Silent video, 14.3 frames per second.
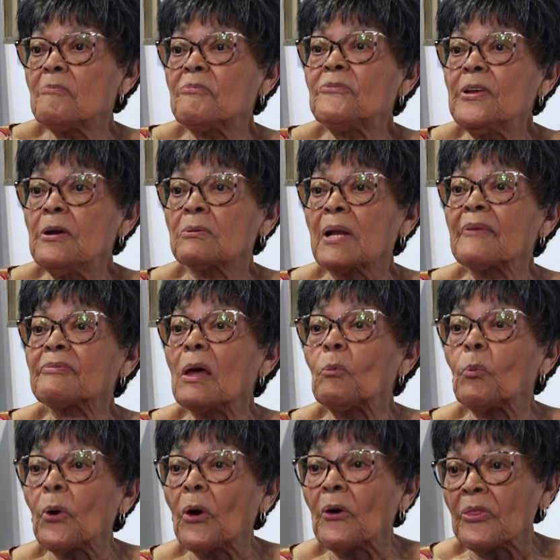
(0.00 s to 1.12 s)
feel like they're
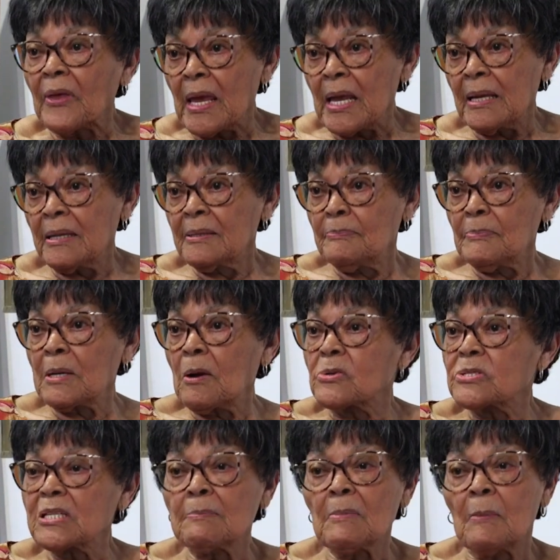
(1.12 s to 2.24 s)
worthy.
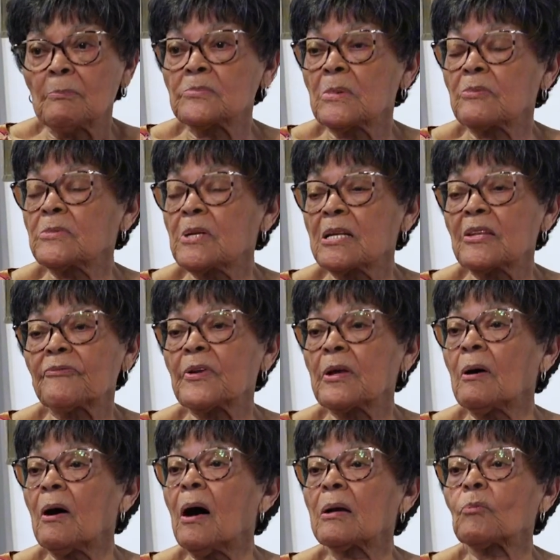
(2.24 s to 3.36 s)
Because some of them just
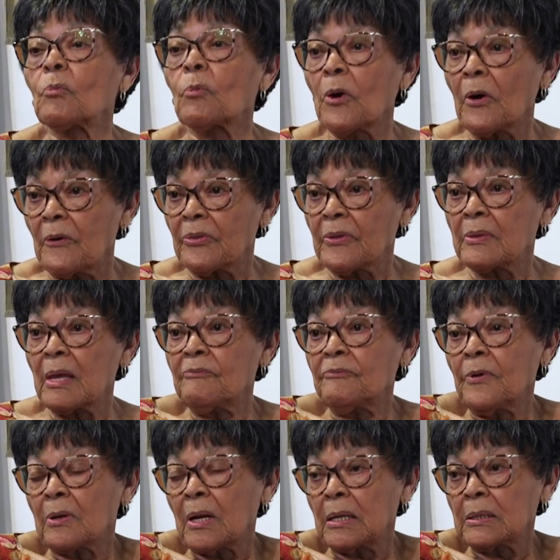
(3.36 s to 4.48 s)
feel unworthy. They
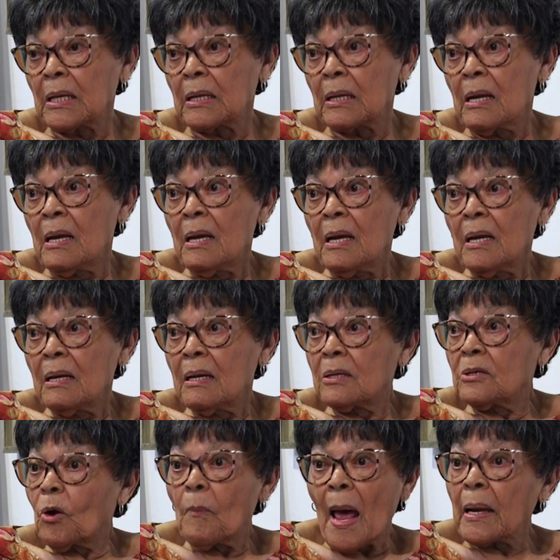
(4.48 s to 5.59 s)
feel like
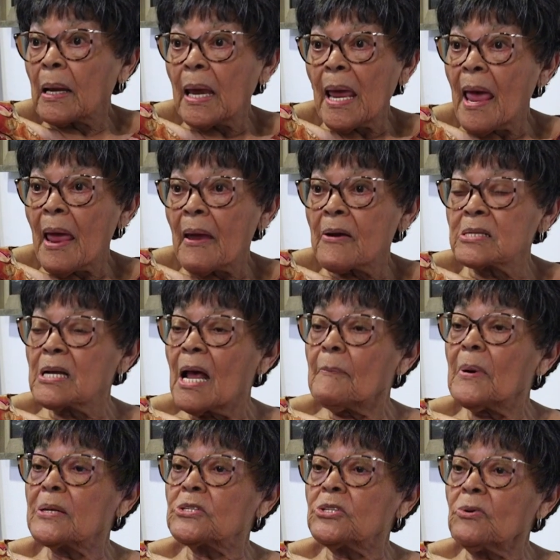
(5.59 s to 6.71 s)
nobody cared,
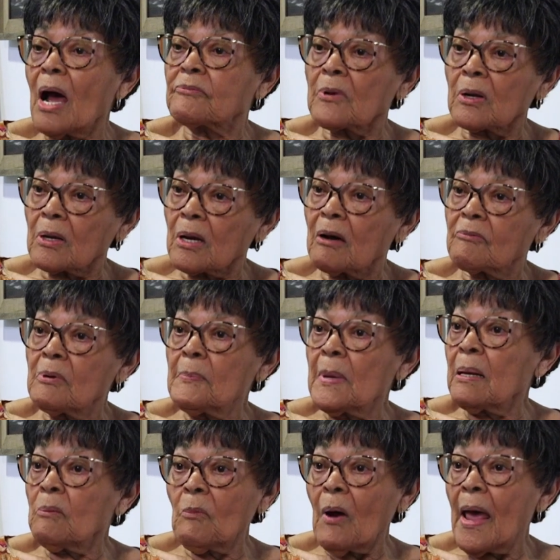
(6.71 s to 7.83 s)
but you have to love them
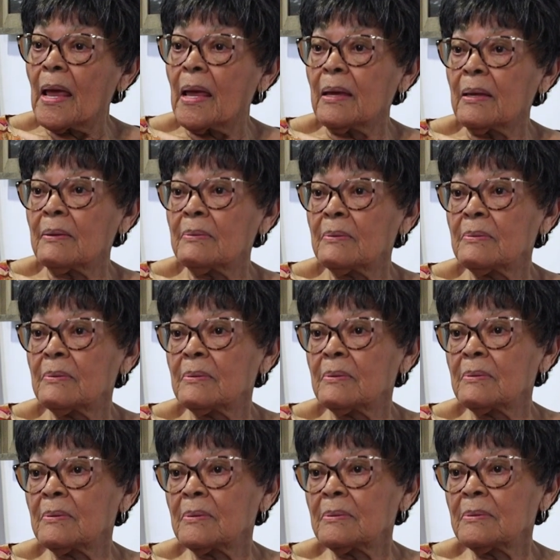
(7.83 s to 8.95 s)
anyway.
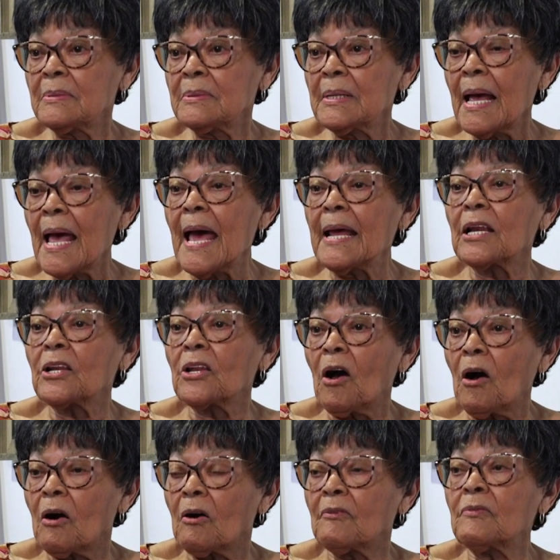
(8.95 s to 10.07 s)
And
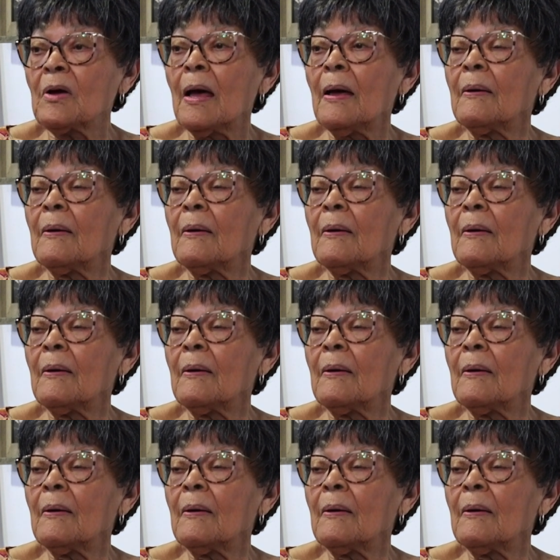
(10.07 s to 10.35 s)
love,